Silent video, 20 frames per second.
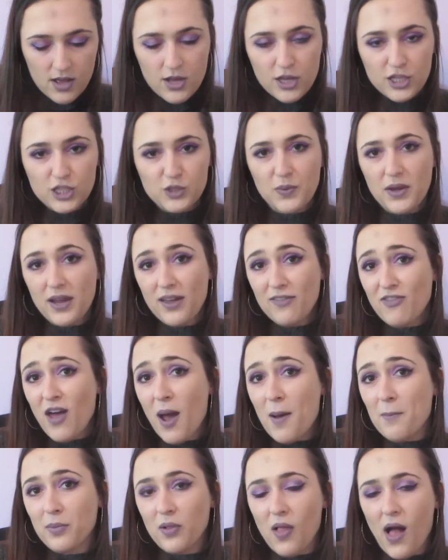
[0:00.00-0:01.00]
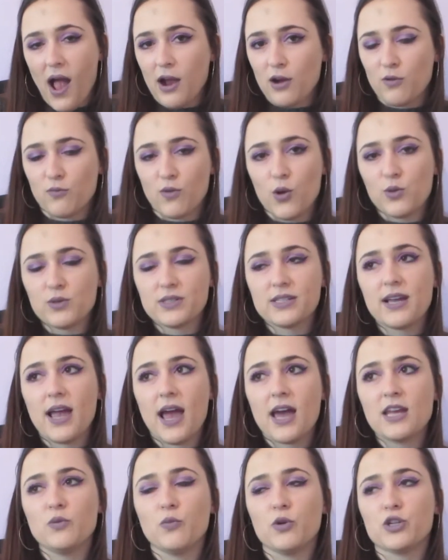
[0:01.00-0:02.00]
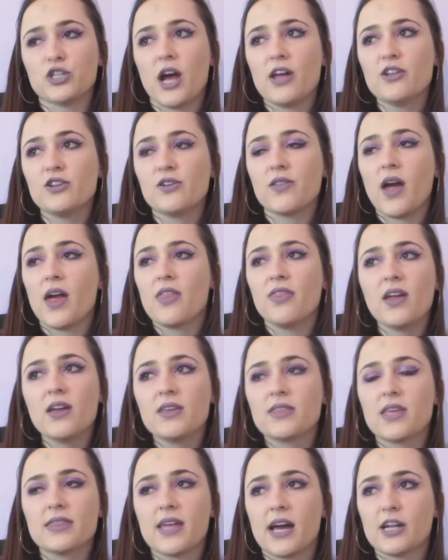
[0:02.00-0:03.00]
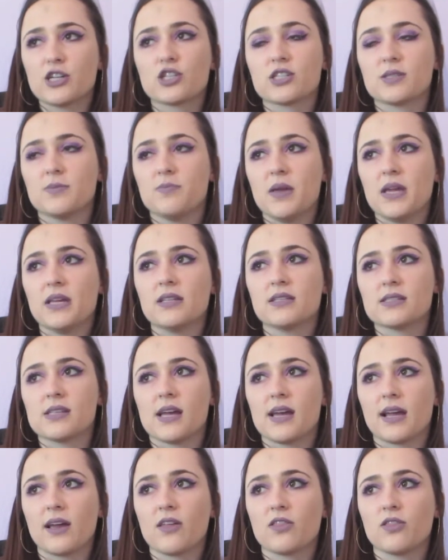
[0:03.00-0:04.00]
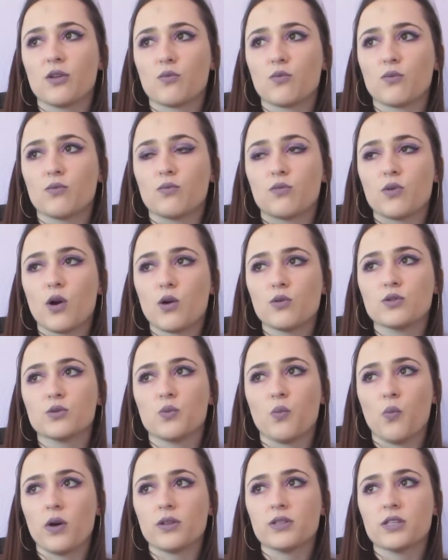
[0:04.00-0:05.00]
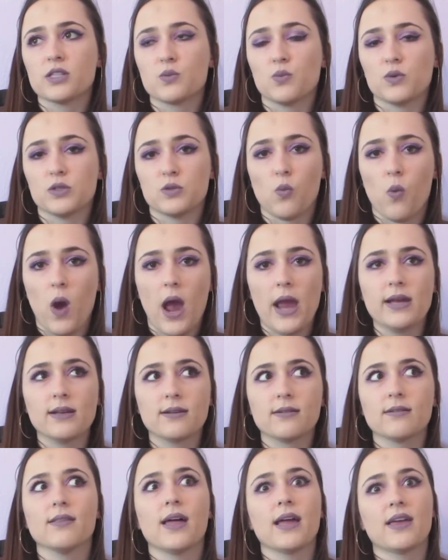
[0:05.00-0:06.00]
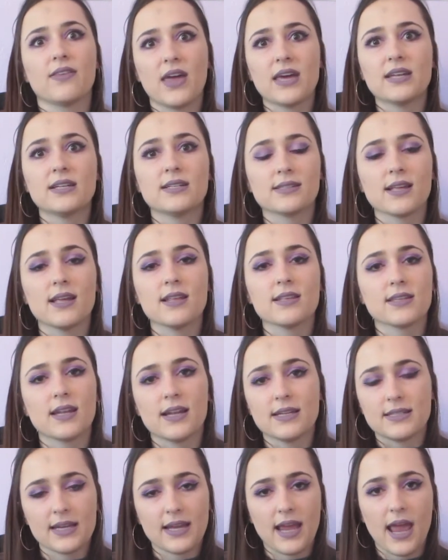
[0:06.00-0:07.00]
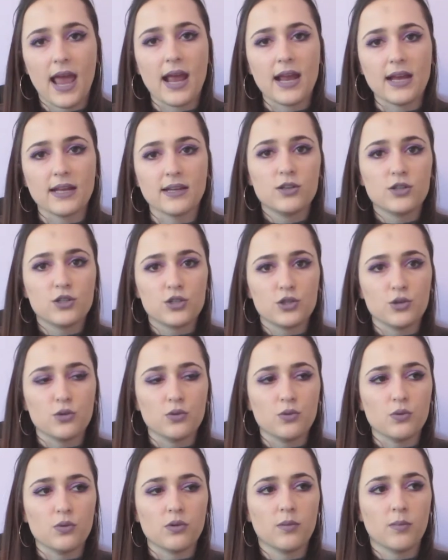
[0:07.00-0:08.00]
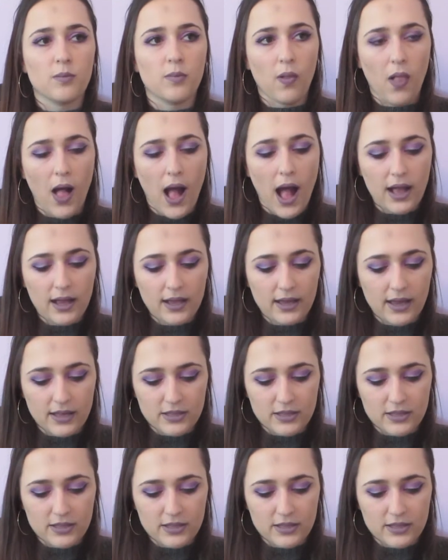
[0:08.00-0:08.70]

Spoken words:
So we get that black rose again, which I think that just means like the rose once was white, like the innocence, and it decayed to black.